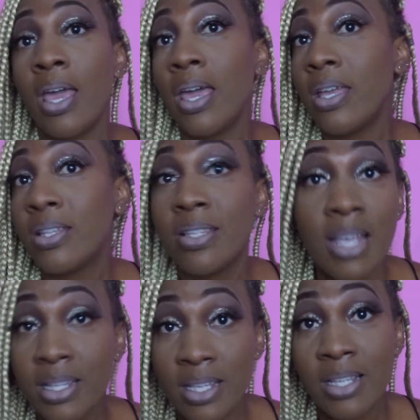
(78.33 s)

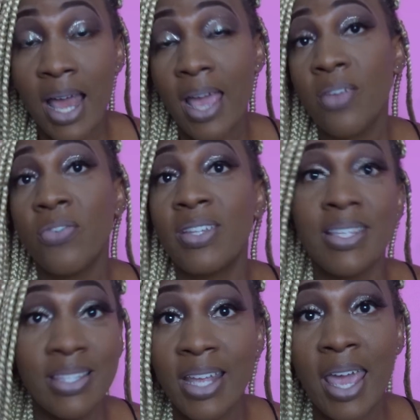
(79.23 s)
it is life, it
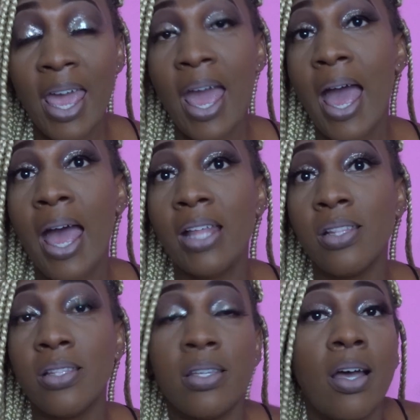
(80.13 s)
is there,
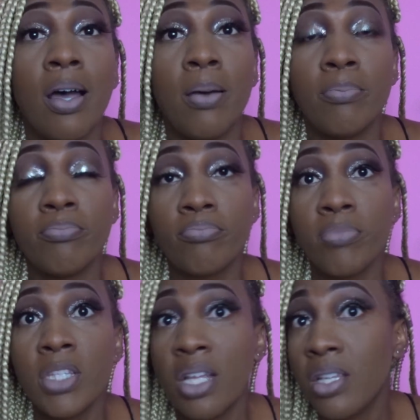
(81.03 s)
and
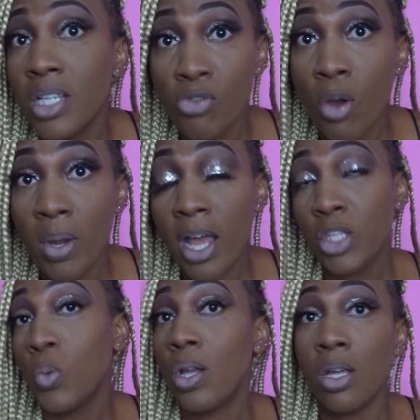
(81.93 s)
nothing is wrong with
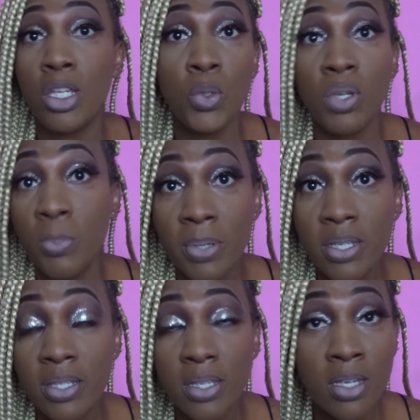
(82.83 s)
that. You are not the only
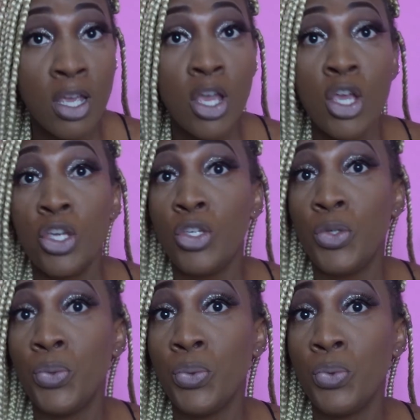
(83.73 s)
person,
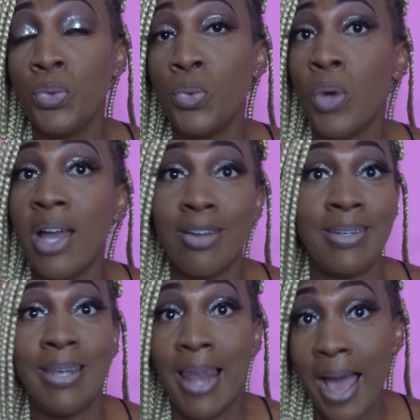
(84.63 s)
you are not
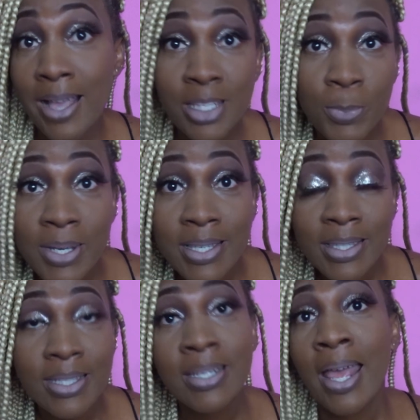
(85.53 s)
the last
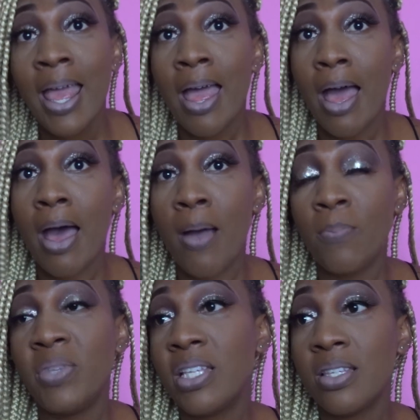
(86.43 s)
person.
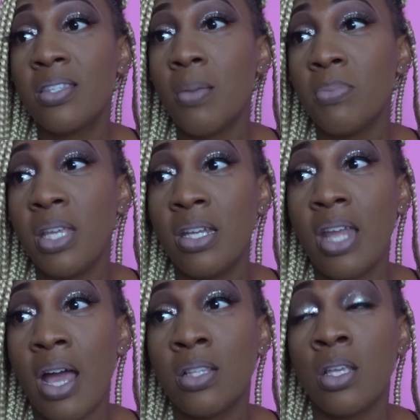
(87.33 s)
This is something
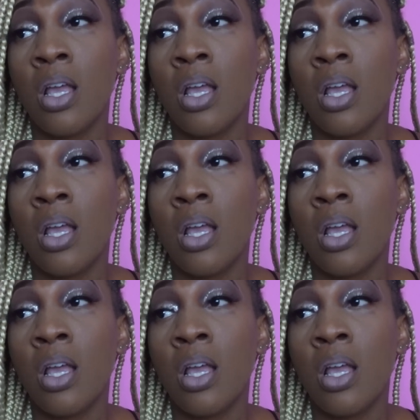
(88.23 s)
that